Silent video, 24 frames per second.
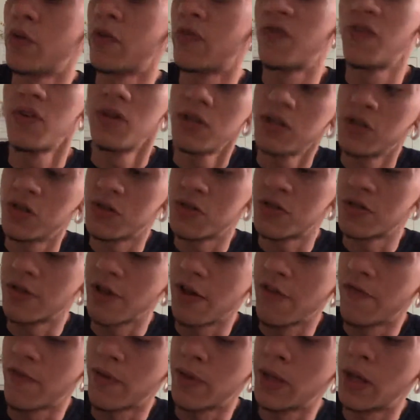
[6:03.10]
feeling
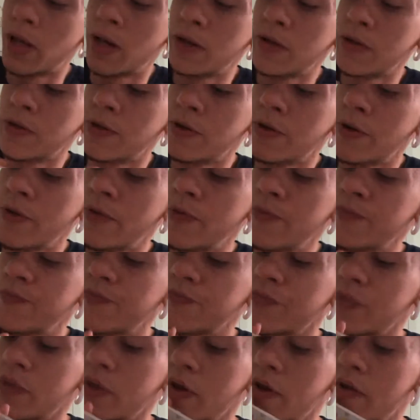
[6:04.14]
yourself a lot.
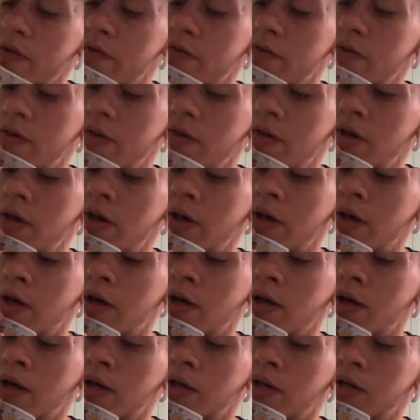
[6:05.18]

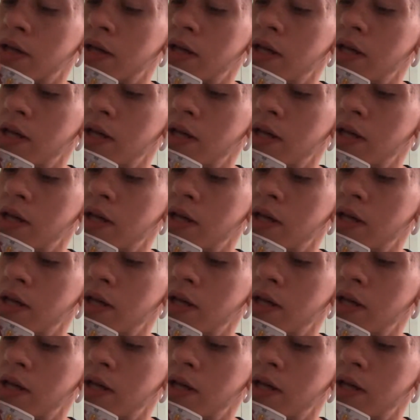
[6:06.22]
Uh,